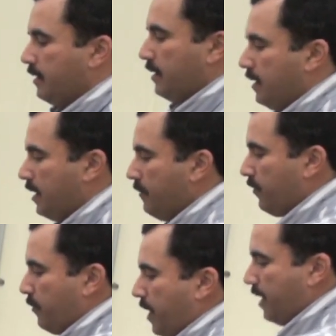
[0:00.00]
a, a
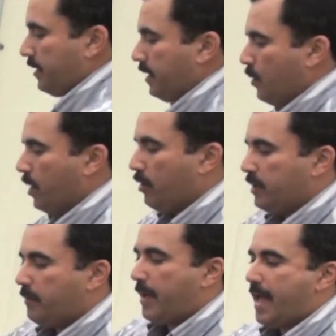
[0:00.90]
comfort pad that they wear
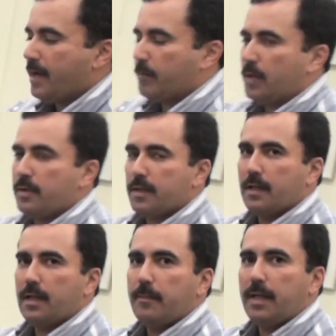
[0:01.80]
on the back because they're
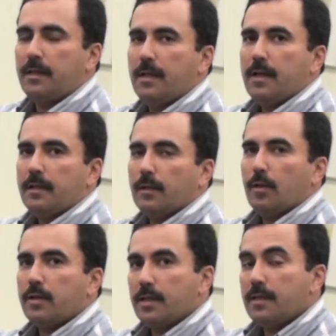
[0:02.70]
going to be they
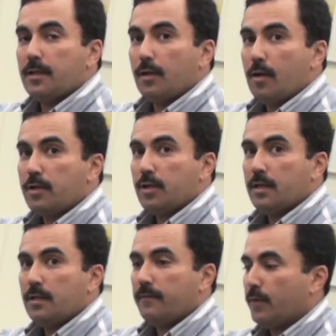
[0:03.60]
will since they're
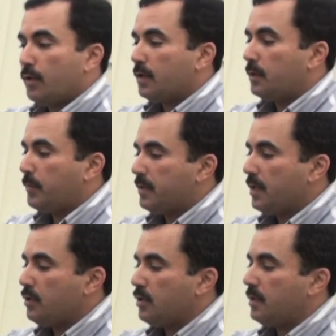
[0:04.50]
watching in the vertical
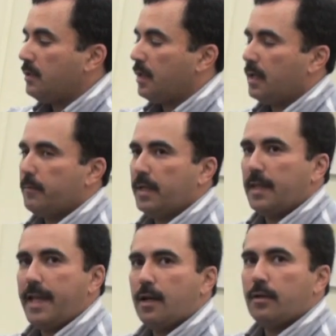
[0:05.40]
position, they're going to be
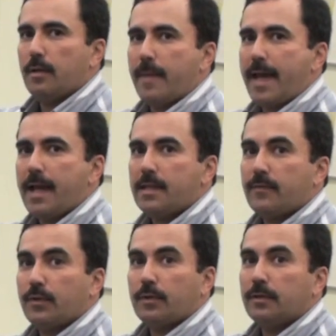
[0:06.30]
laying on their backs
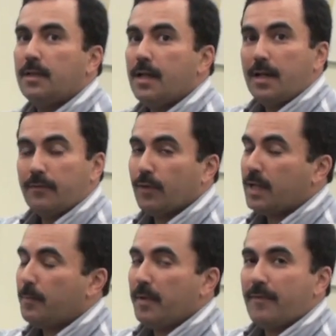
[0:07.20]
for right. for a
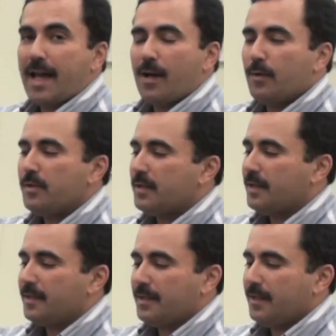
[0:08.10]
couple of hours.
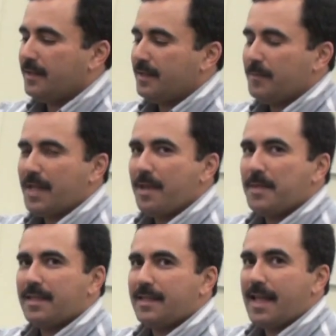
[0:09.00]
It's, it's
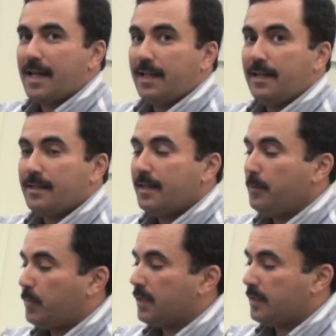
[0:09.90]
sometimes it's not easy,
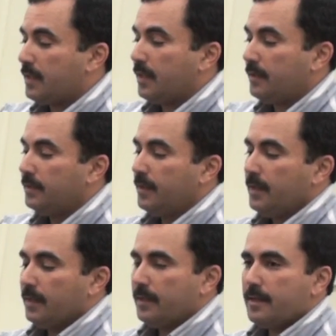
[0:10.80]
but uh,
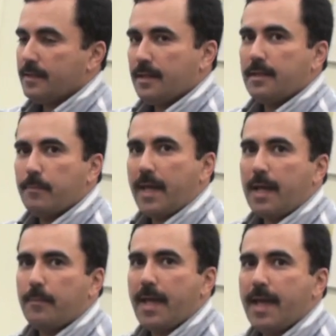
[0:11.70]
this this
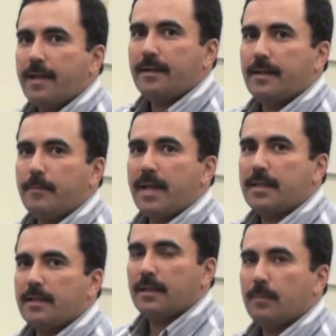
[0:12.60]
back pad uh,
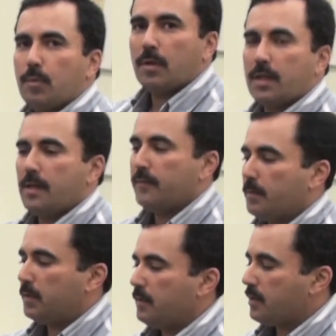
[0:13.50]
makes it a little more
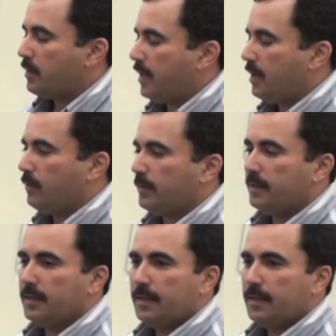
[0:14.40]
comfortable, so they don't